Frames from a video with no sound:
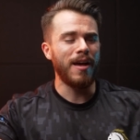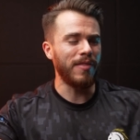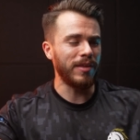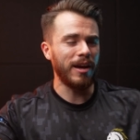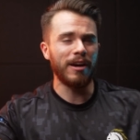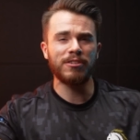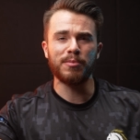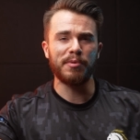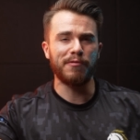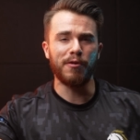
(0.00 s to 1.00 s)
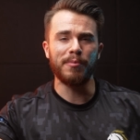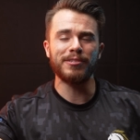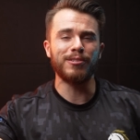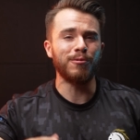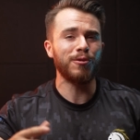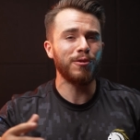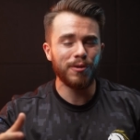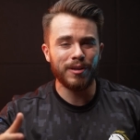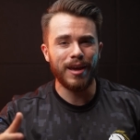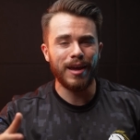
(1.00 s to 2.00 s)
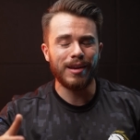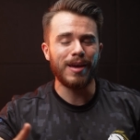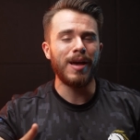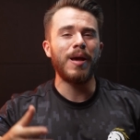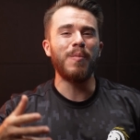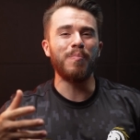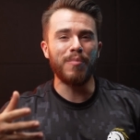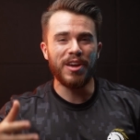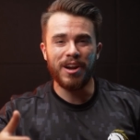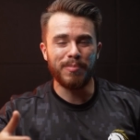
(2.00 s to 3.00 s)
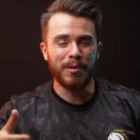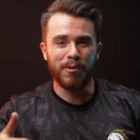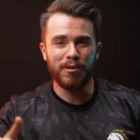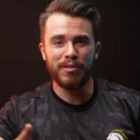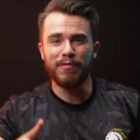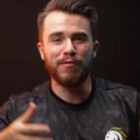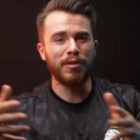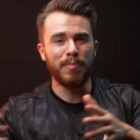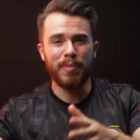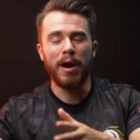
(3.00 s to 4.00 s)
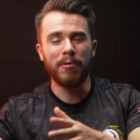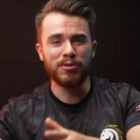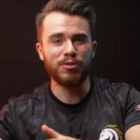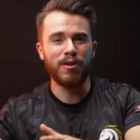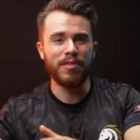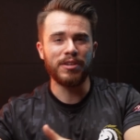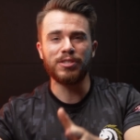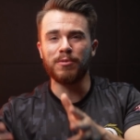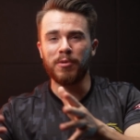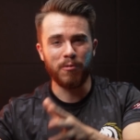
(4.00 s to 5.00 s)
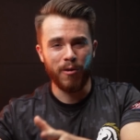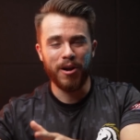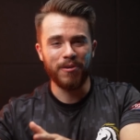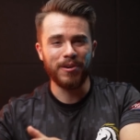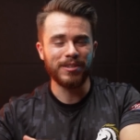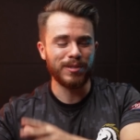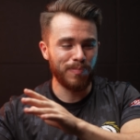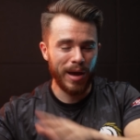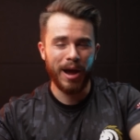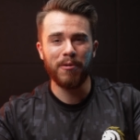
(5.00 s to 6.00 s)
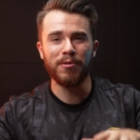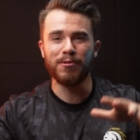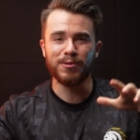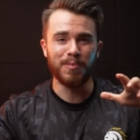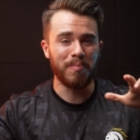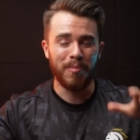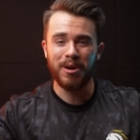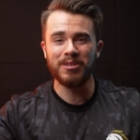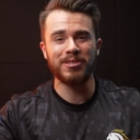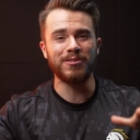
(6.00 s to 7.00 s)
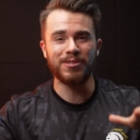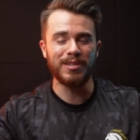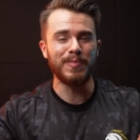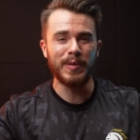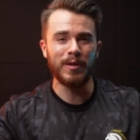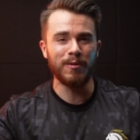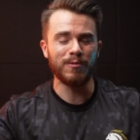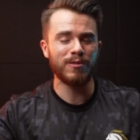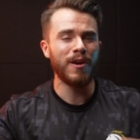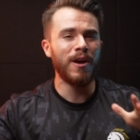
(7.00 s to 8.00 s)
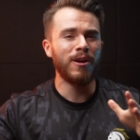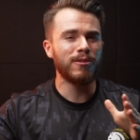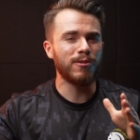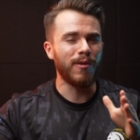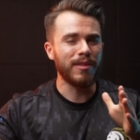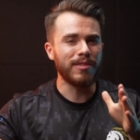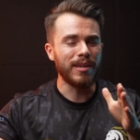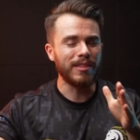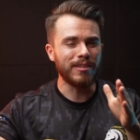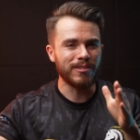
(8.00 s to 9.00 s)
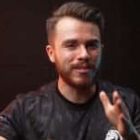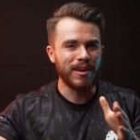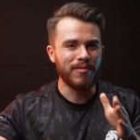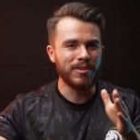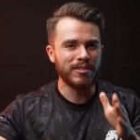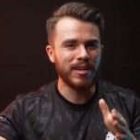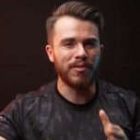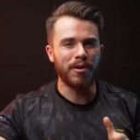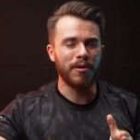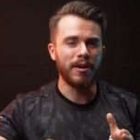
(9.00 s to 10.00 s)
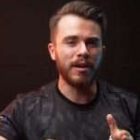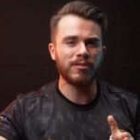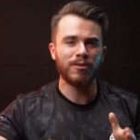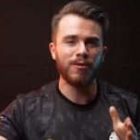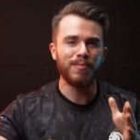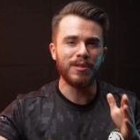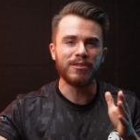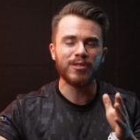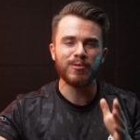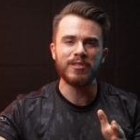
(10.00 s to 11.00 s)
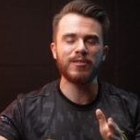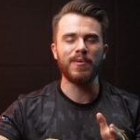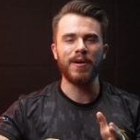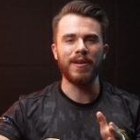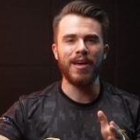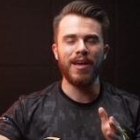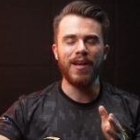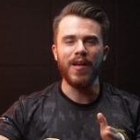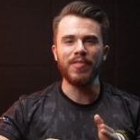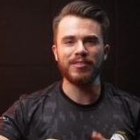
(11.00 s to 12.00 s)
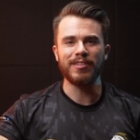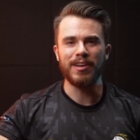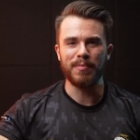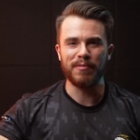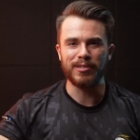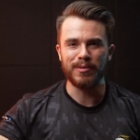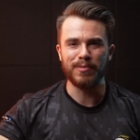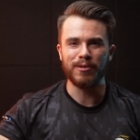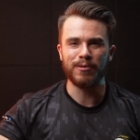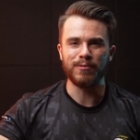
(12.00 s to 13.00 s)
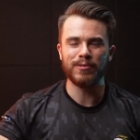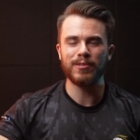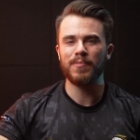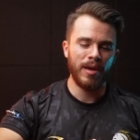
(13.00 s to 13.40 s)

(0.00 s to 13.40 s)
and the extra performance you could gain may not be worth it for the power draw that you're requiring to power those monster CPUs. So I think the 7700X could be the sweet spot in this lineup of CPUs.